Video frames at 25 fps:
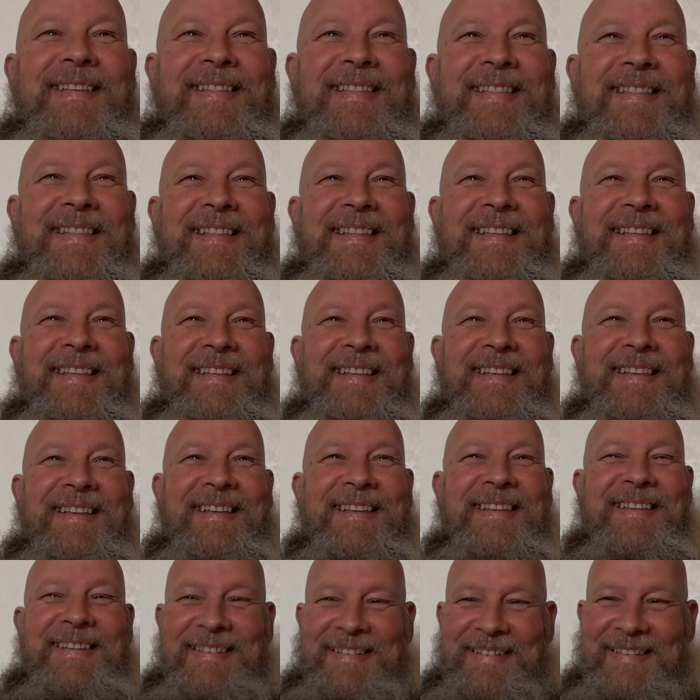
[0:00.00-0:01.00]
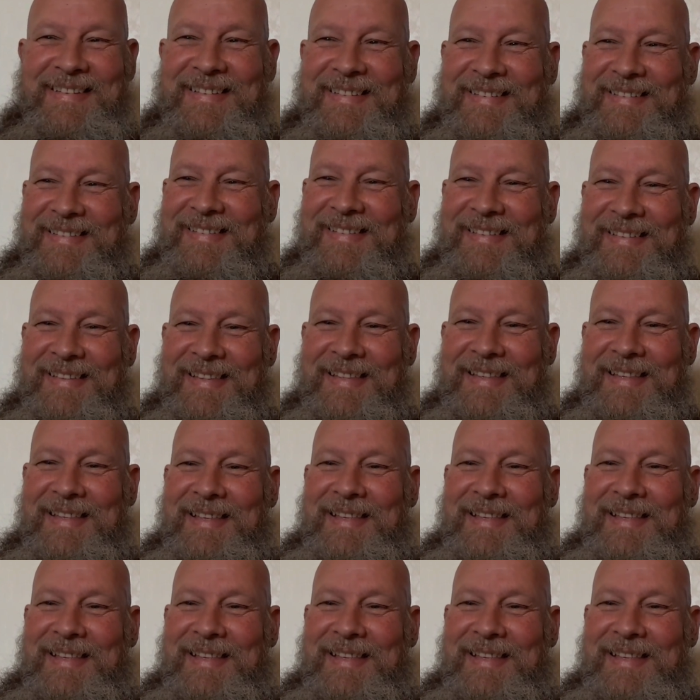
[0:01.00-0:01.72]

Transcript: [no speech]